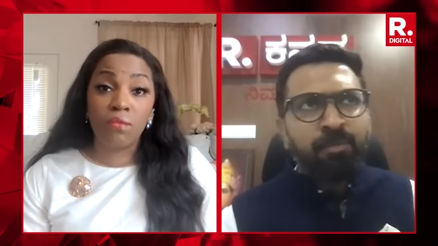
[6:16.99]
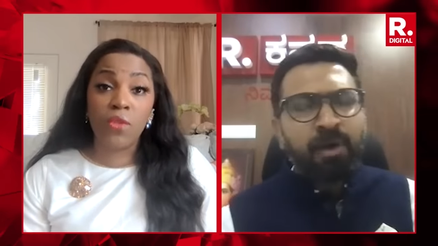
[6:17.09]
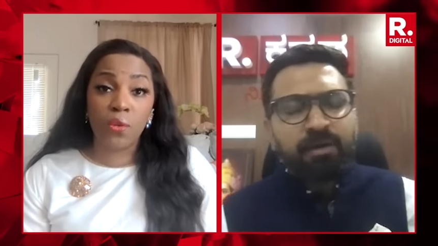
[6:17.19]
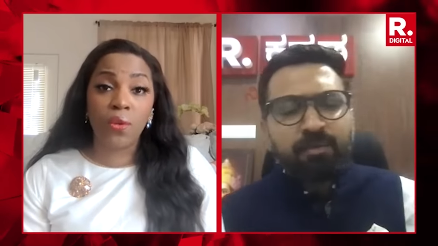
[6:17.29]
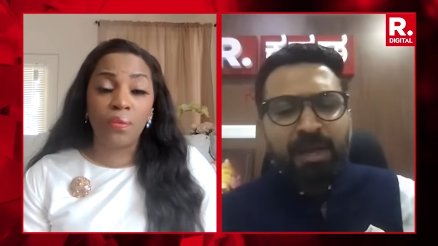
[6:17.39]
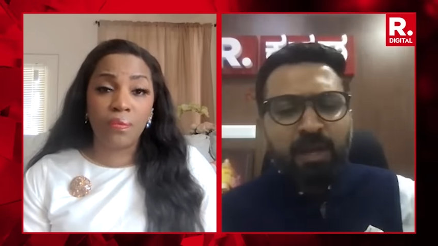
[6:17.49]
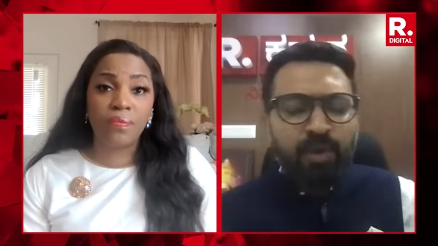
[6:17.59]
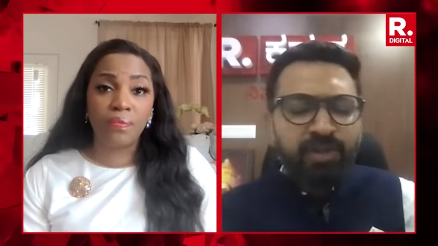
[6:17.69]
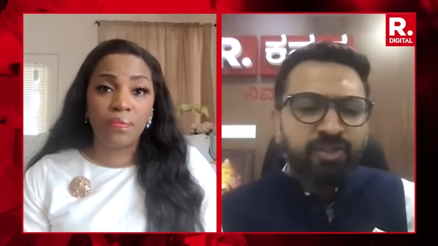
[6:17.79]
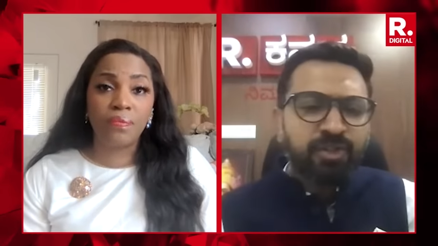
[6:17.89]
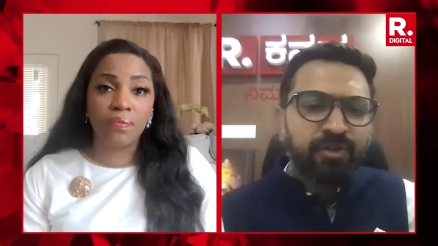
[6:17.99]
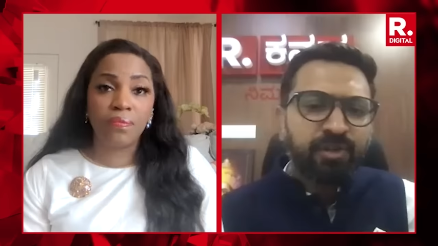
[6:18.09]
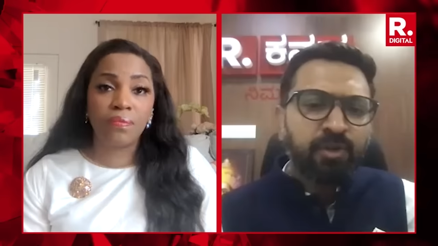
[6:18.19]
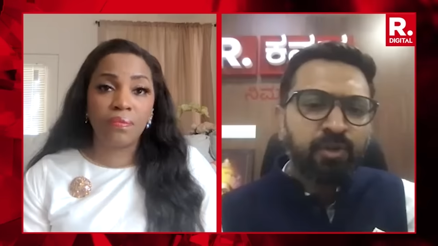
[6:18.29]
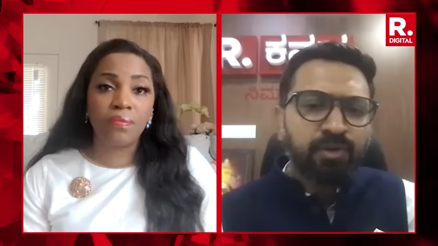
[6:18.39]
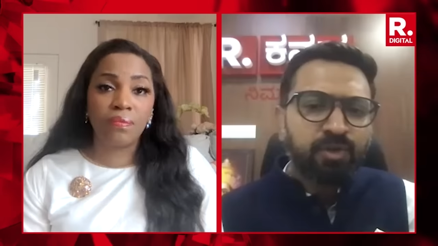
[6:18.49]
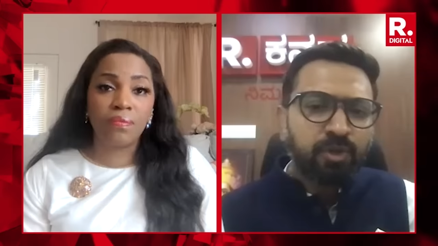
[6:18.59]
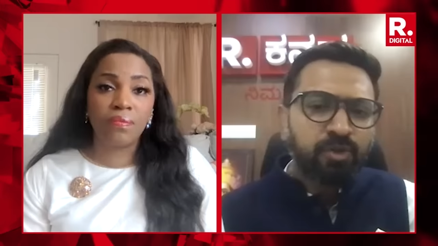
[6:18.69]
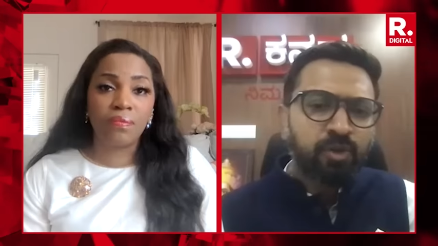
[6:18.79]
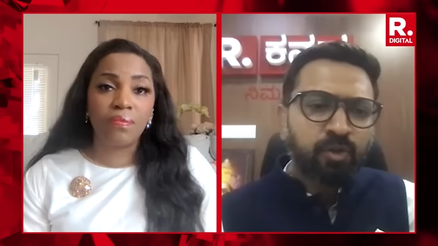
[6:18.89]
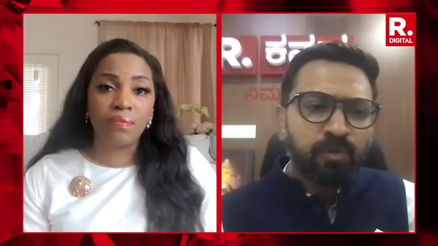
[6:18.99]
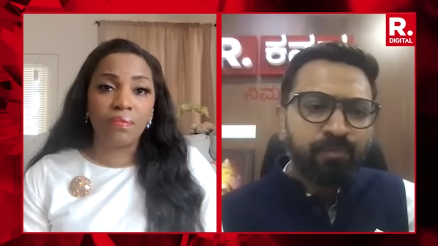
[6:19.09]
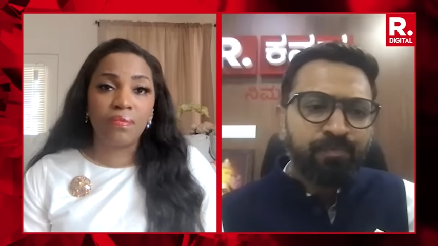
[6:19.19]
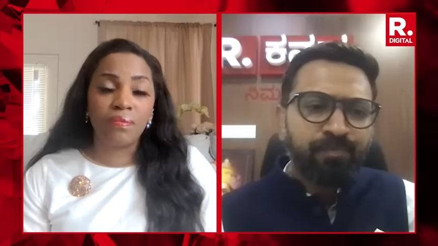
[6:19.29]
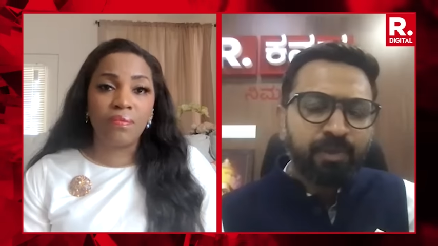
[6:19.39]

Speaker 1: But my question to you is also